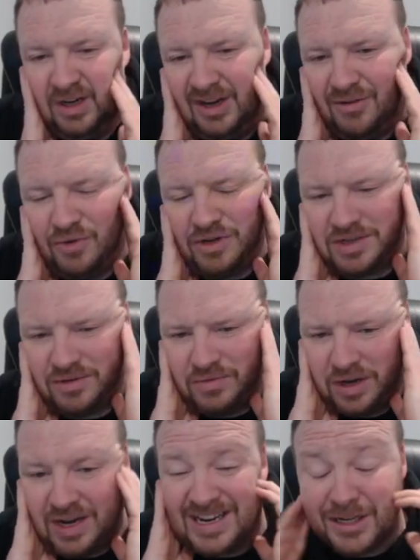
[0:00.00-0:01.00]
what's the
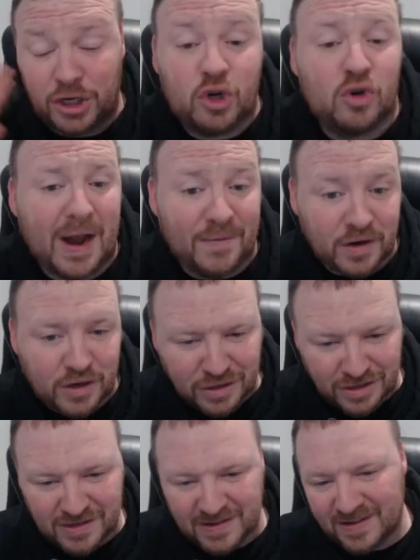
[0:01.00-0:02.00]
word?
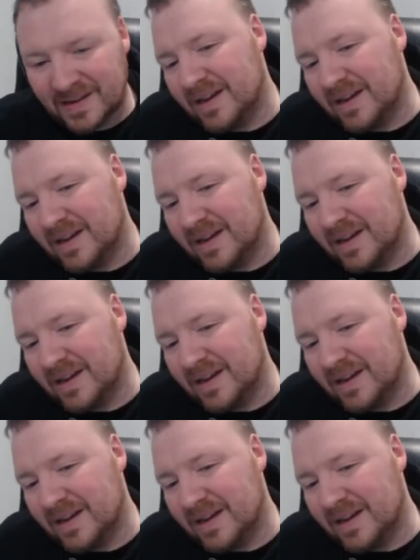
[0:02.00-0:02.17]
Extravagant